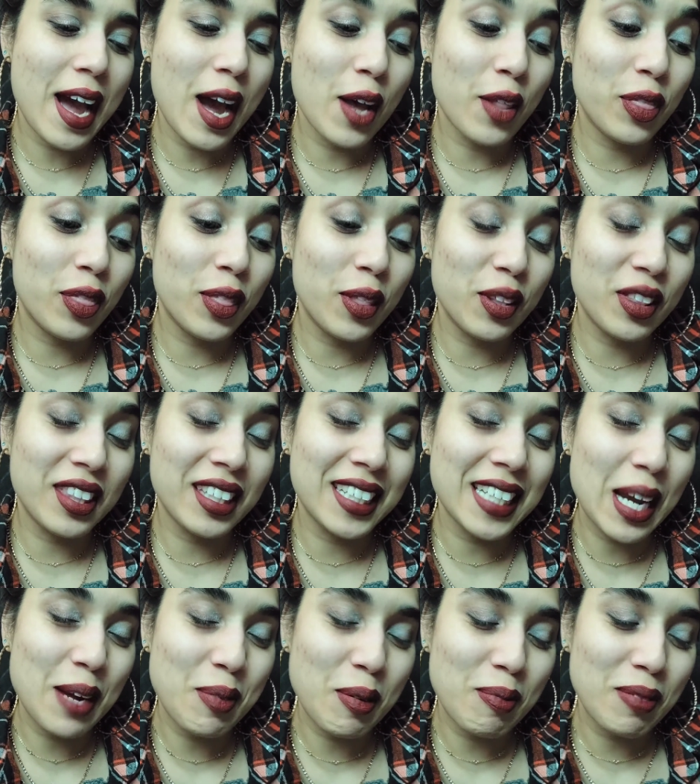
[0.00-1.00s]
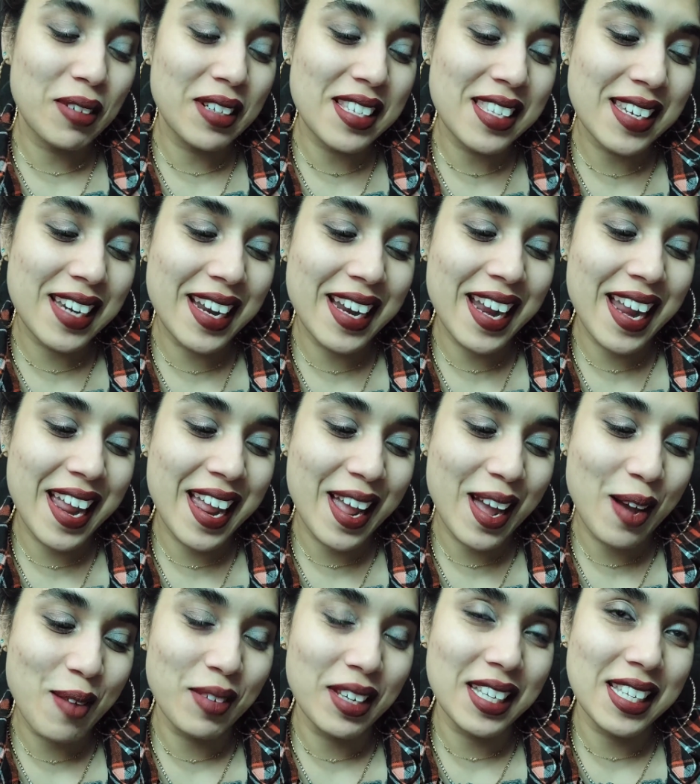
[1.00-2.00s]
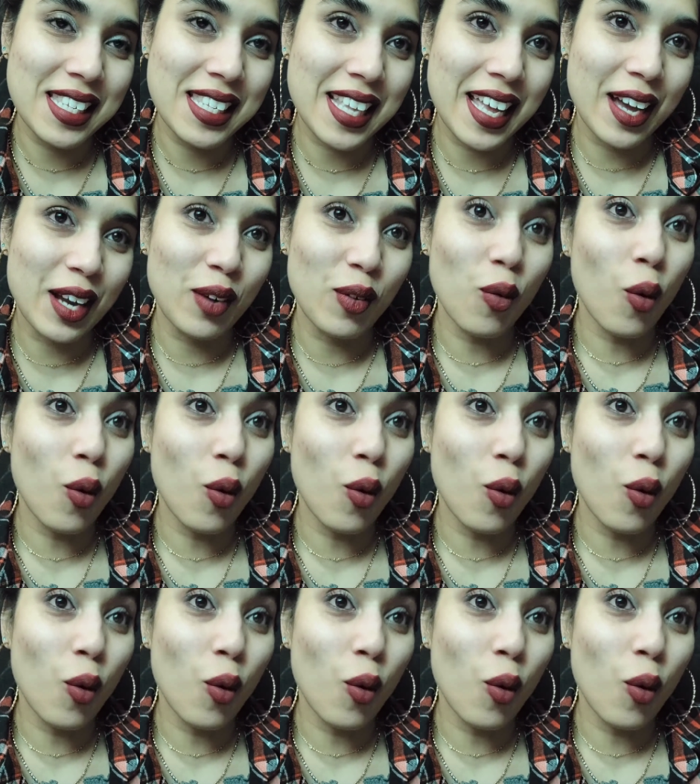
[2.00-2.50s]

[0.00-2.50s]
the, the, type of person I am is that